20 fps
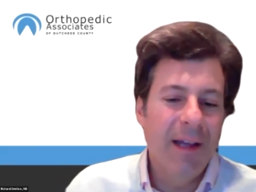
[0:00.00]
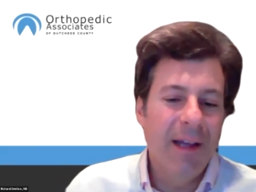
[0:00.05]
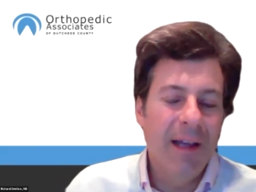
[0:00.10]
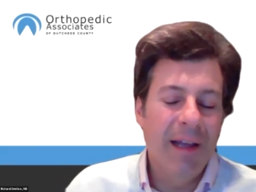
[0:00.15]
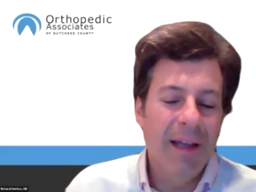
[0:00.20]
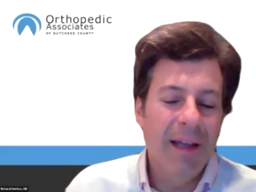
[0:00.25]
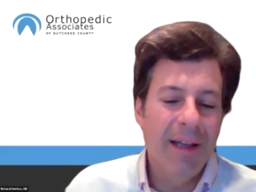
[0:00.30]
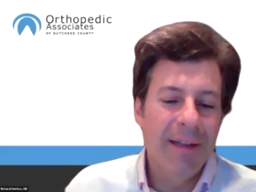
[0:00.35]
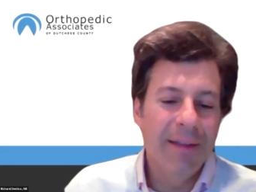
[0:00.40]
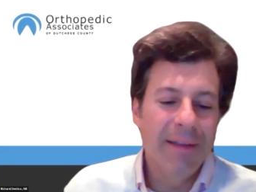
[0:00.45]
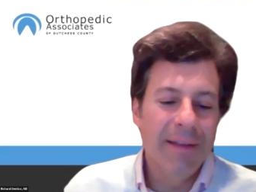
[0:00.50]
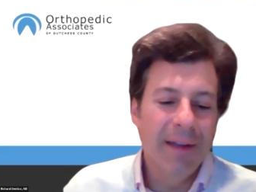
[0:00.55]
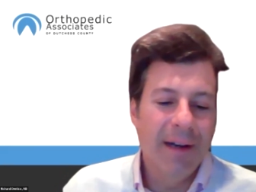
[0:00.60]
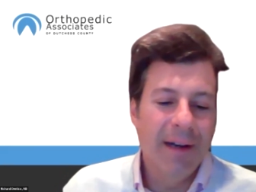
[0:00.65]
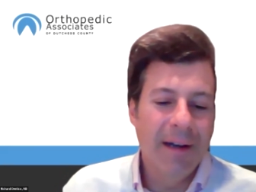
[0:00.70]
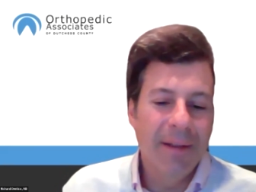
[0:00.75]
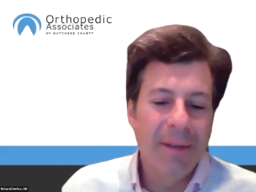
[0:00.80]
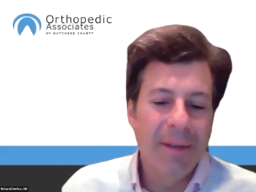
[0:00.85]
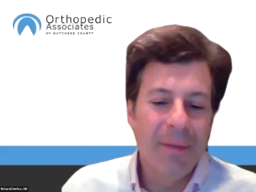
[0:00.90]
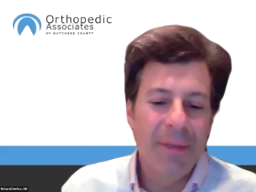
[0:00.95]
and
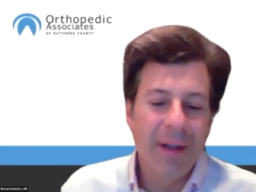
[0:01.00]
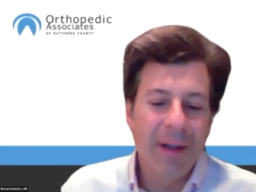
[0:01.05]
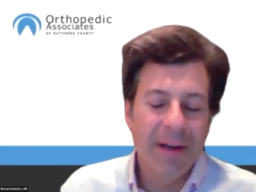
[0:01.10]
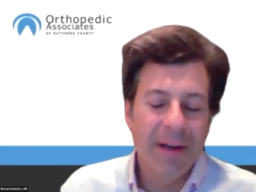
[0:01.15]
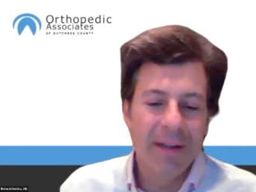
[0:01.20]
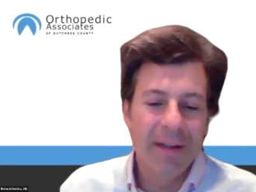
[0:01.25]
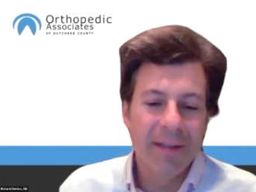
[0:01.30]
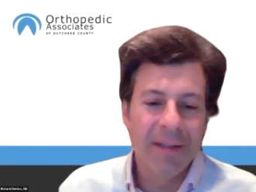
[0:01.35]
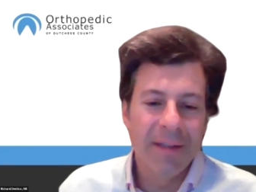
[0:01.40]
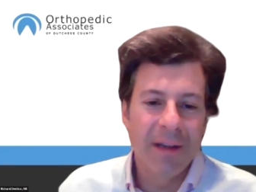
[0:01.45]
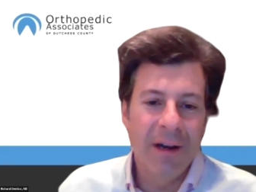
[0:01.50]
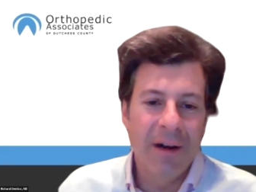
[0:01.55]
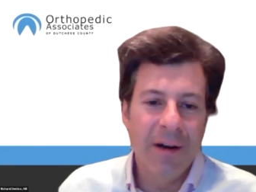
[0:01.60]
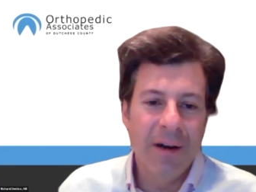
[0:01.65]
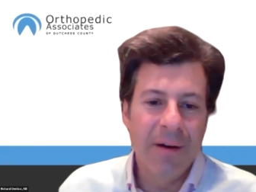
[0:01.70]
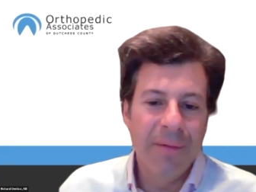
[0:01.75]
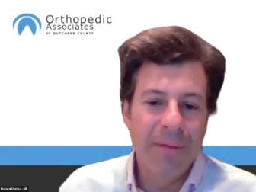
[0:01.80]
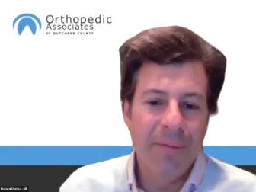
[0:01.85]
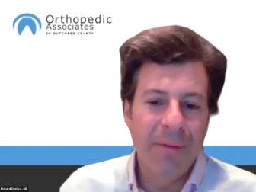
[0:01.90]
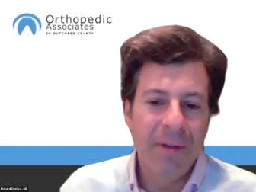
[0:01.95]
the thickness
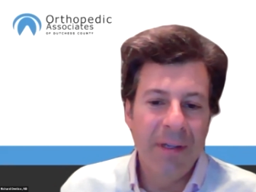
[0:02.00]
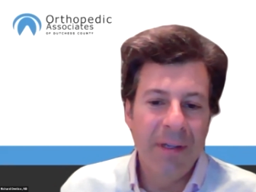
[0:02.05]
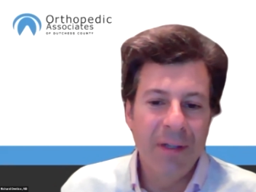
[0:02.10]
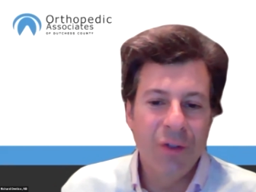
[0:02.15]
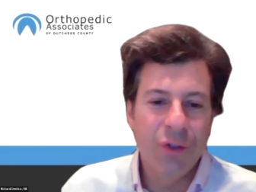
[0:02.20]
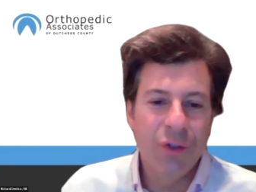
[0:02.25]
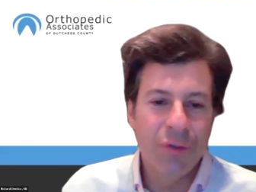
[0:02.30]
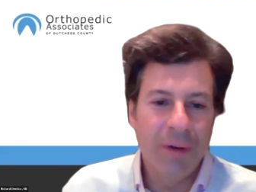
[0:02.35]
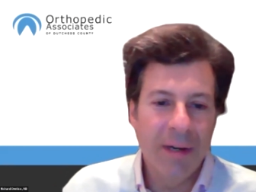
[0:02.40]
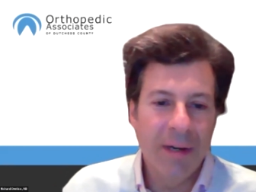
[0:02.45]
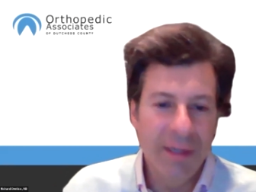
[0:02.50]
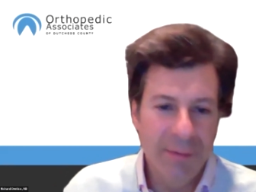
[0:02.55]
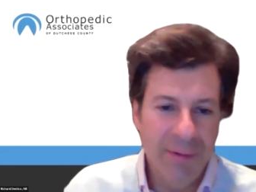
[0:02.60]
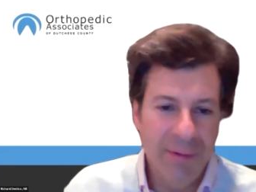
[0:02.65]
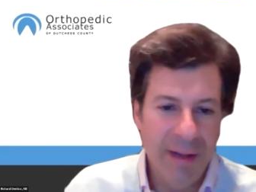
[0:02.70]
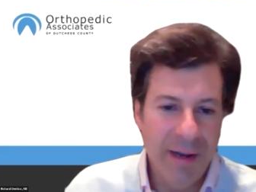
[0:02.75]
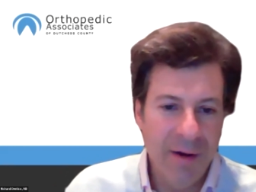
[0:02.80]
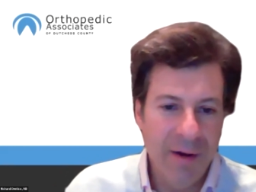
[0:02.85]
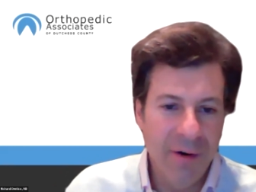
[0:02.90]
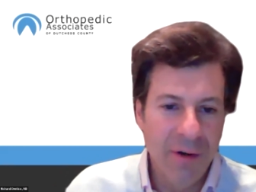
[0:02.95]
of each strand of
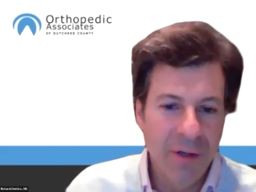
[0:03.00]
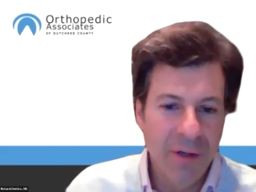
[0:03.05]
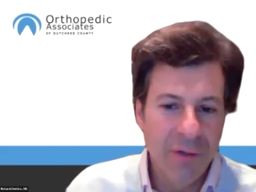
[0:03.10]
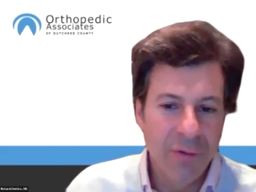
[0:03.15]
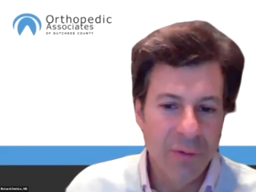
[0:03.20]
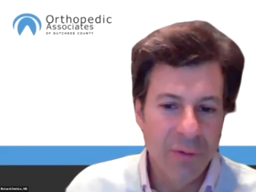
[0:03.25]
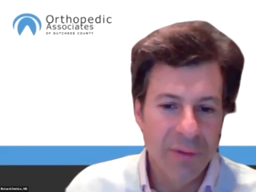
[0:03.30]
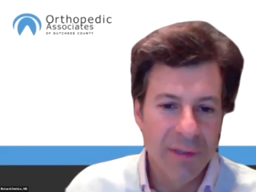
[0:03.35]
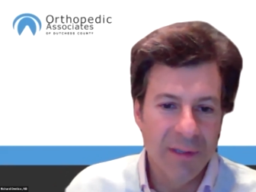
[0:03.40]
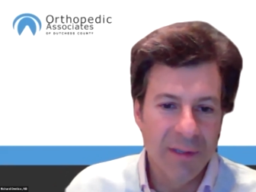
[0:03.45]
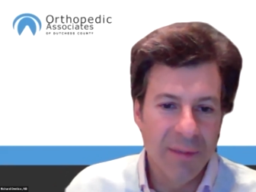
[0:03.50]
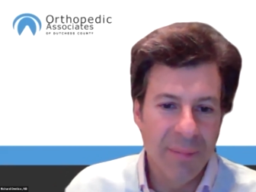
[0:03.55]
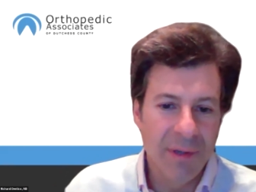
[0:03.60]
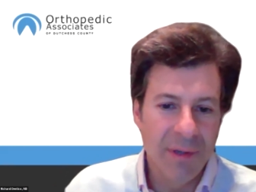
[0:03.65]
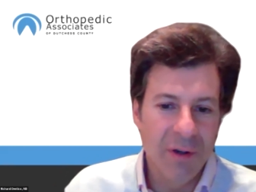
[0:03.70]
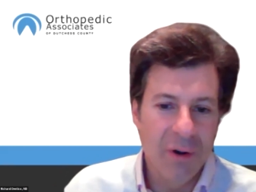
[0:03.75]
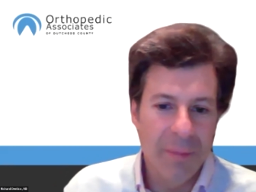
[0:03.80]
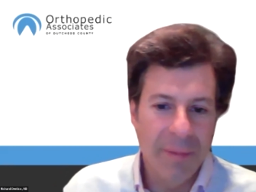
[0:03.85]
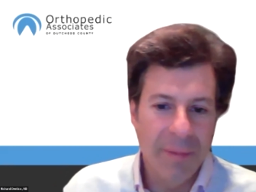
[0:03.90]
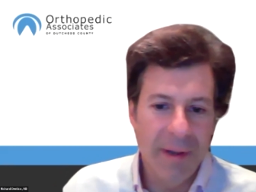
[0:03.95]
hair using the
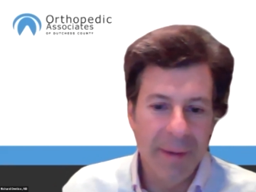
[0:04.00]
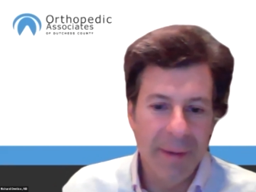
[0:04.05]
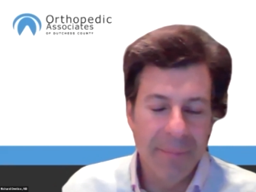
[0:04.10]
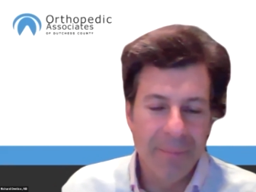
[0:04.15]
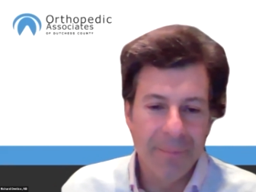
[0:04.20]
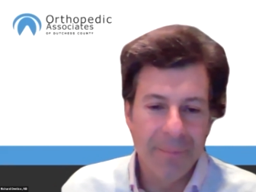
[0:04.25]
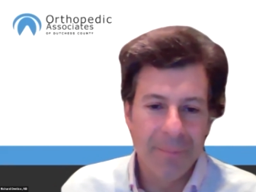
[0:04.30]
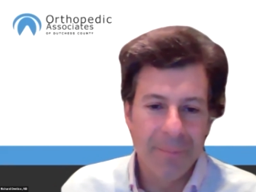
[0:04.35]
PRP.